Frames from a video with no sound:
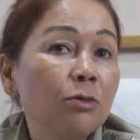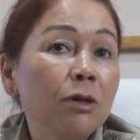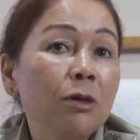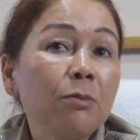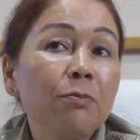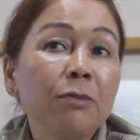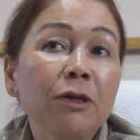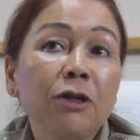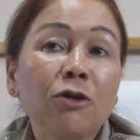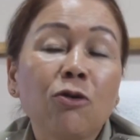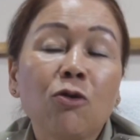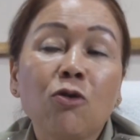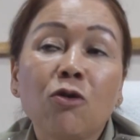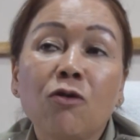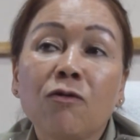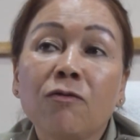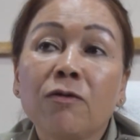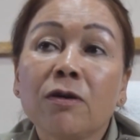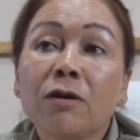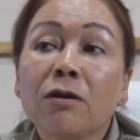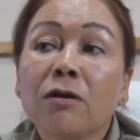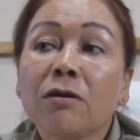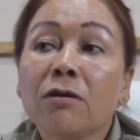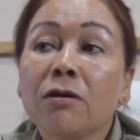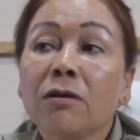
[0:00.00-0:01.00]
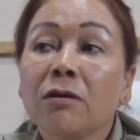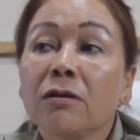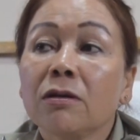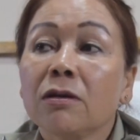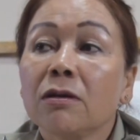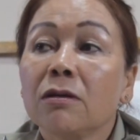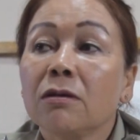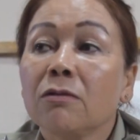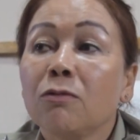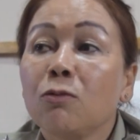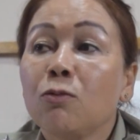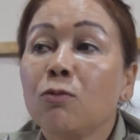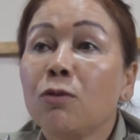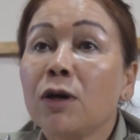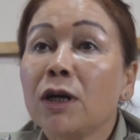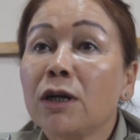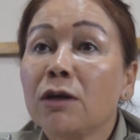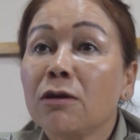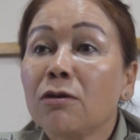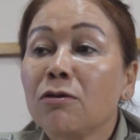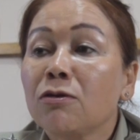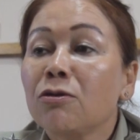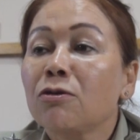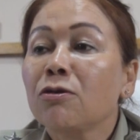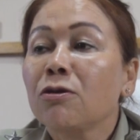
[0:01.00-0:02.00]
will be over
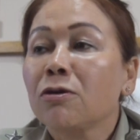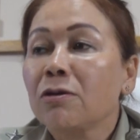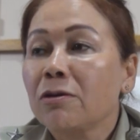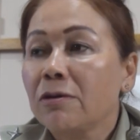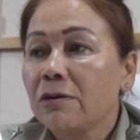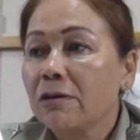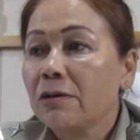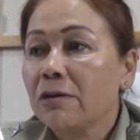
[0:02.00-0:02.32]
1 crore.